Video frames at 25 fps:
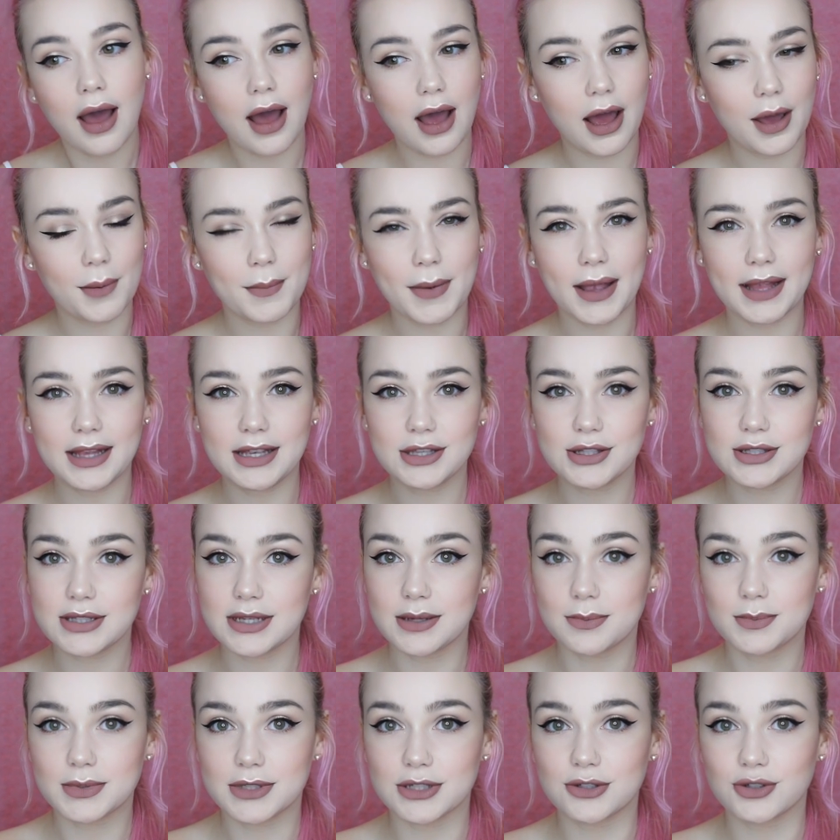Any
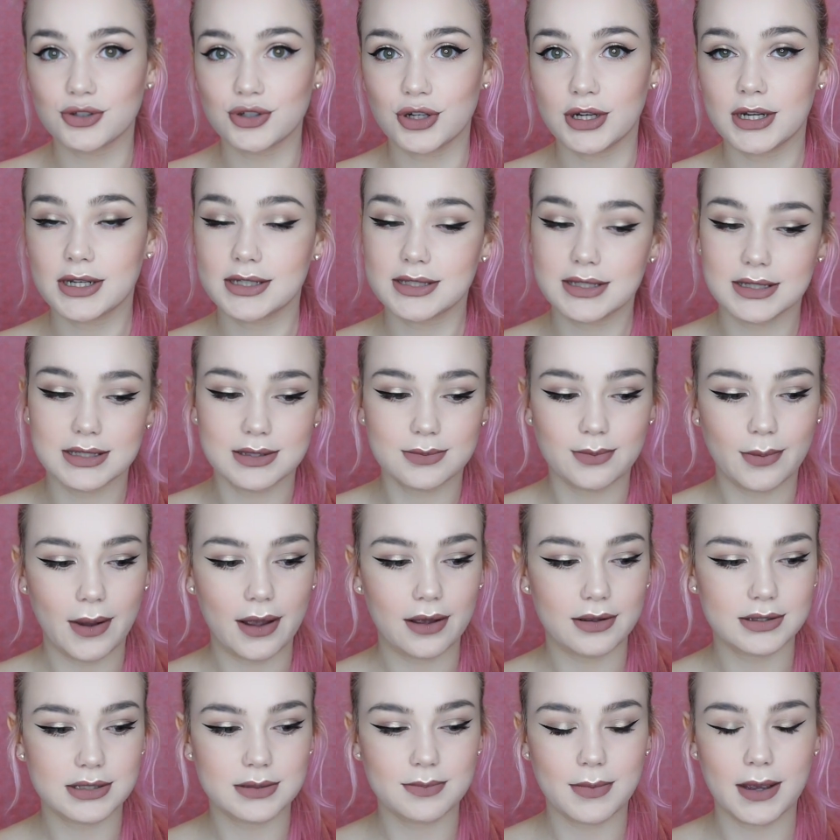tips and tricks as
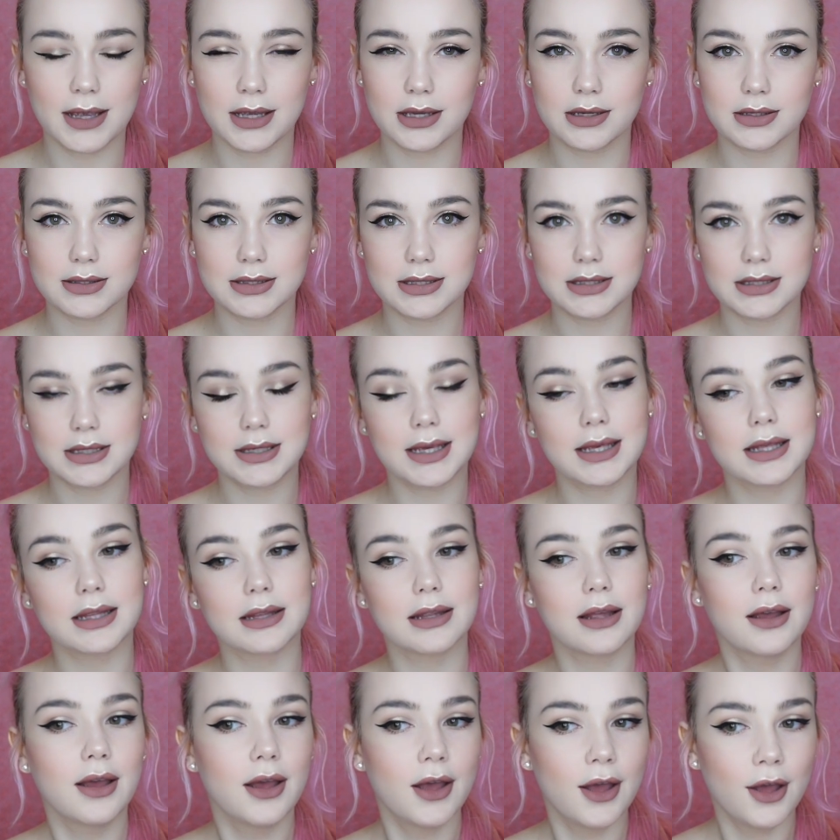well to make your
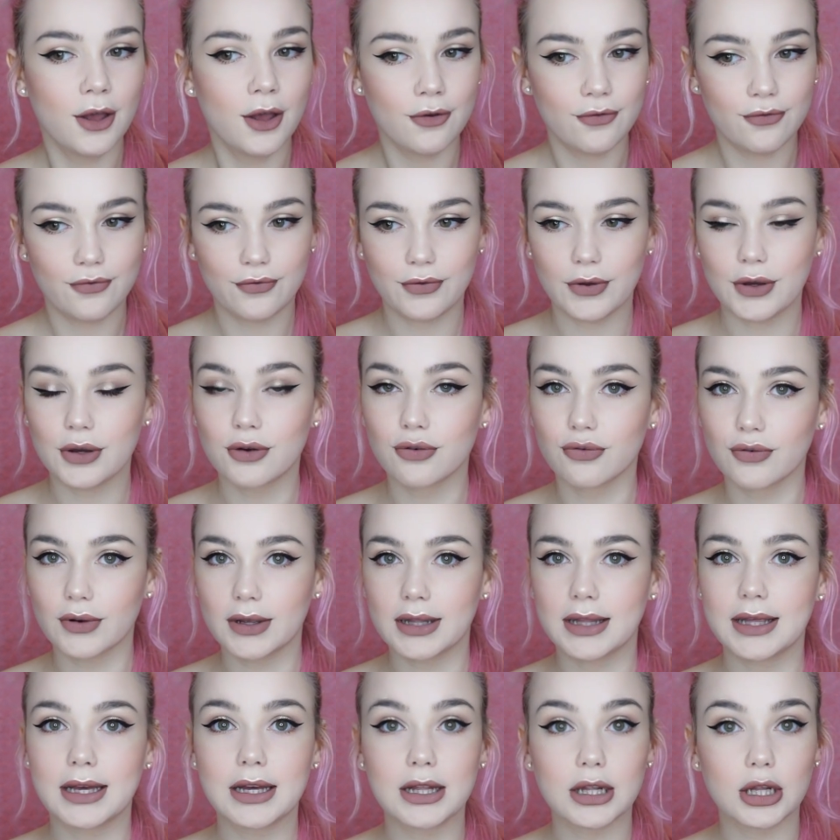skin feel
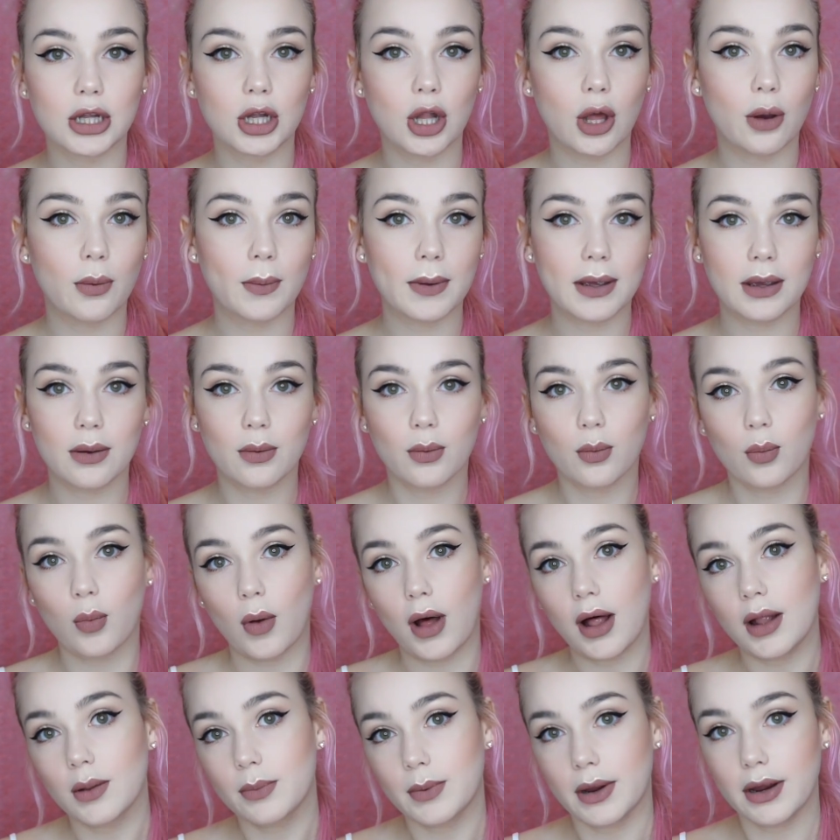really glowy
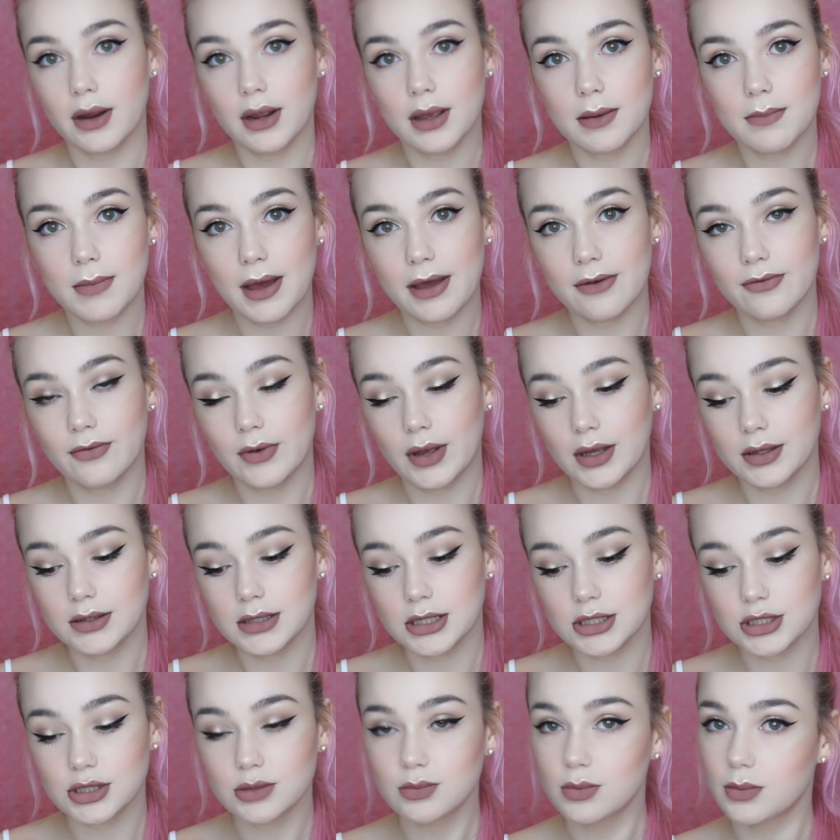while wearing a matte
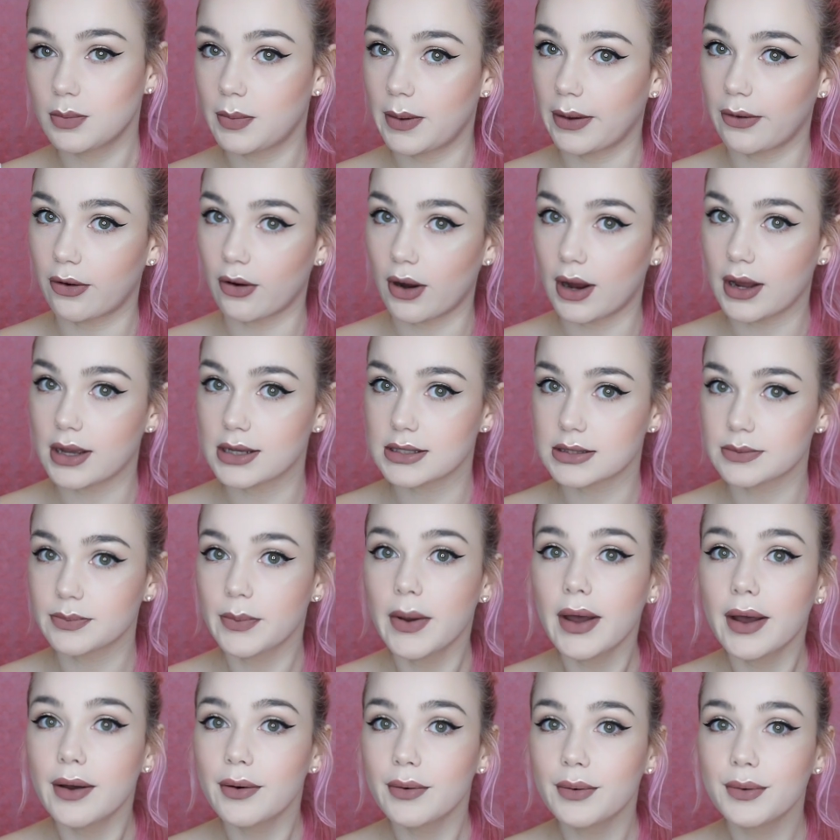foundation would be great as
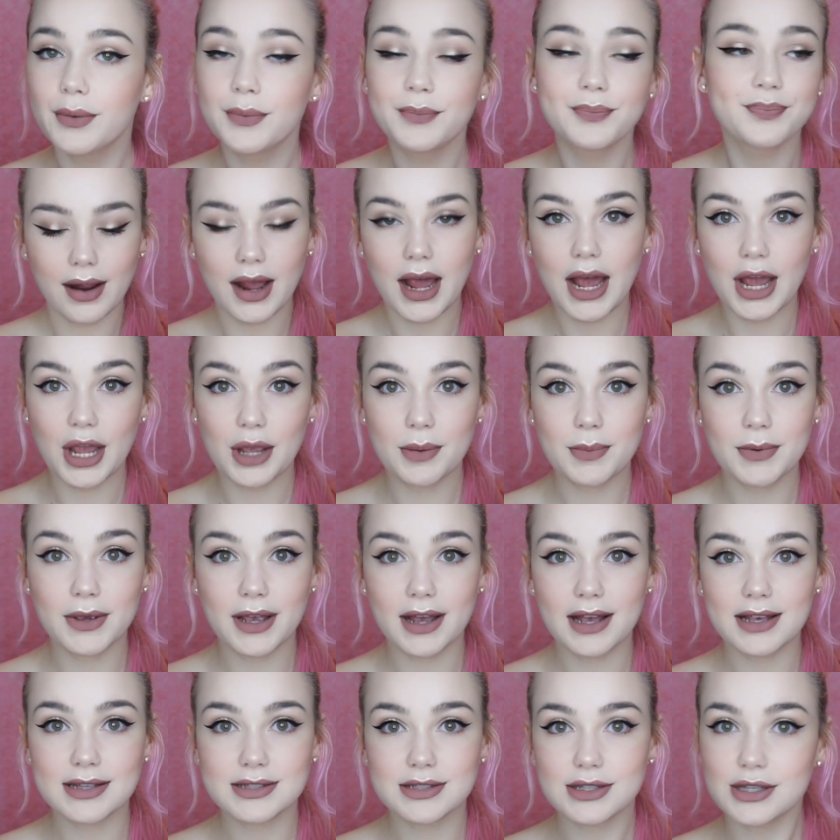well. I hope you
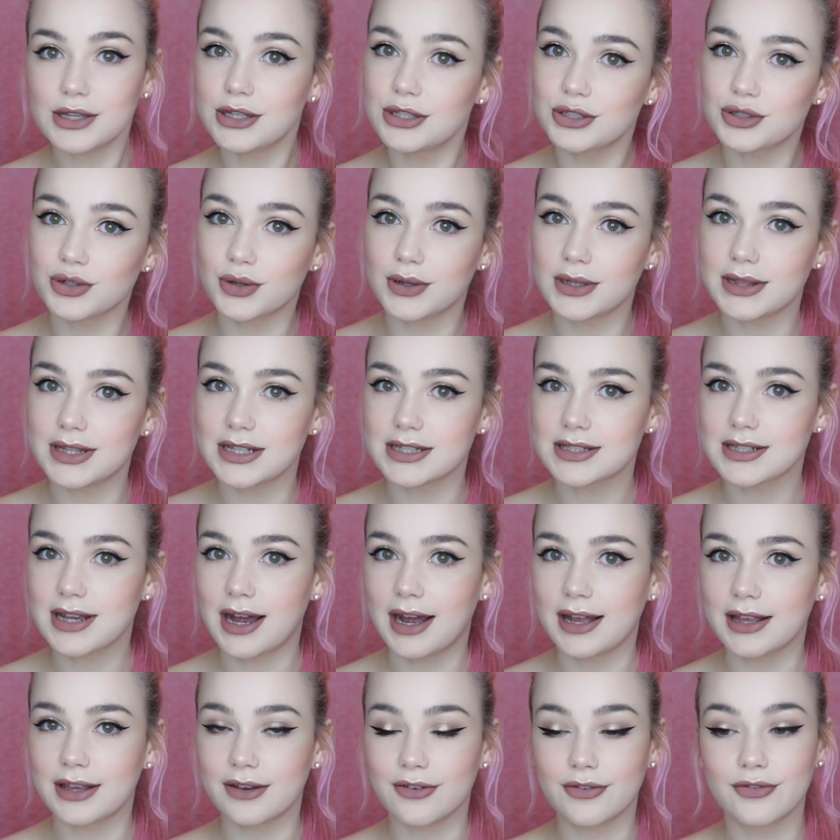guys enjoyed this
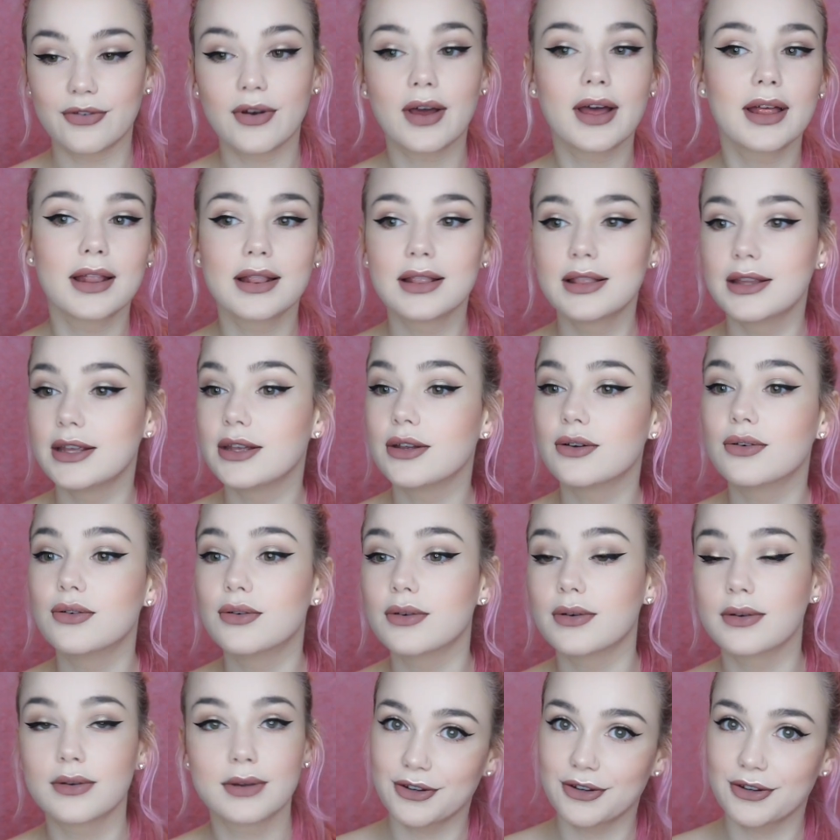kind of little